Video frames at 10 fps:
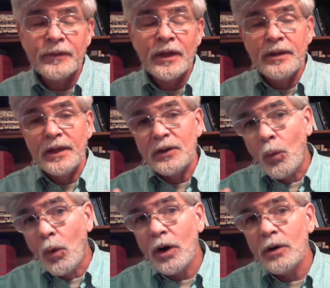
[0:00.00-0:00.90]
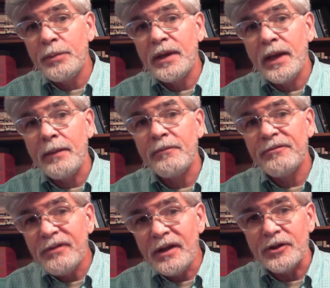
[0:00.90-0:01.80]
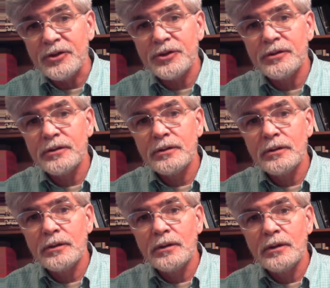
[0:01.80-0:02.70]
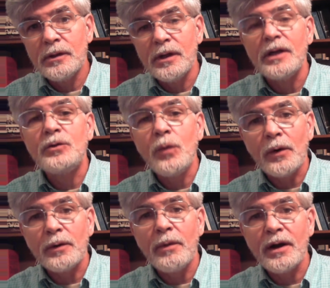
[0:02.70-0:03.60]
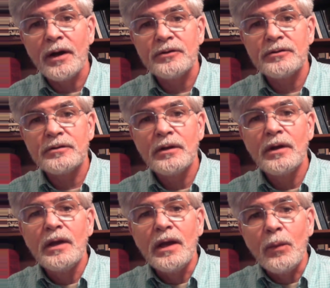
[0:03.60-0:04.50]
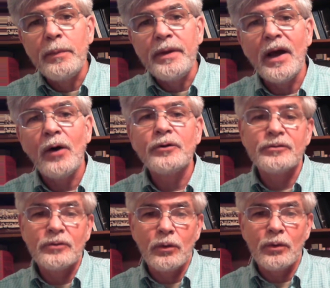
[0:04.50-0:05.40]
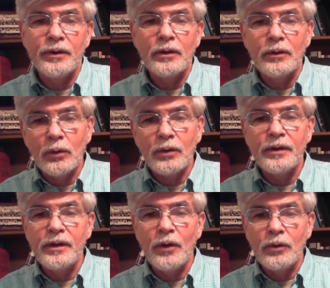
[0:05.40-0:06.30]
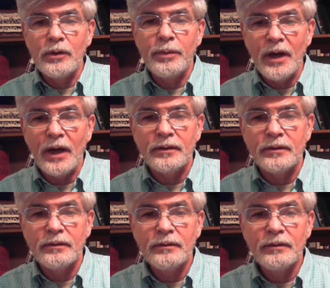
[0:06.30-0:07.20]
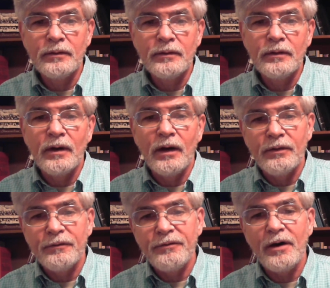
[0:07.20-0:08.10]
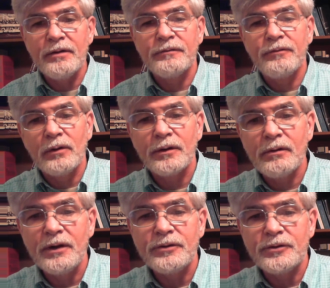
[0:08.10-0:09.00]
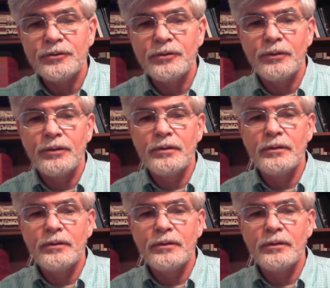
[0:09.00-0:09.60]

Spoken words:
that the Word became flesh and dwelt among us, and we beheld his glory, the glory of the only begotten of the Father, full of grace and truth.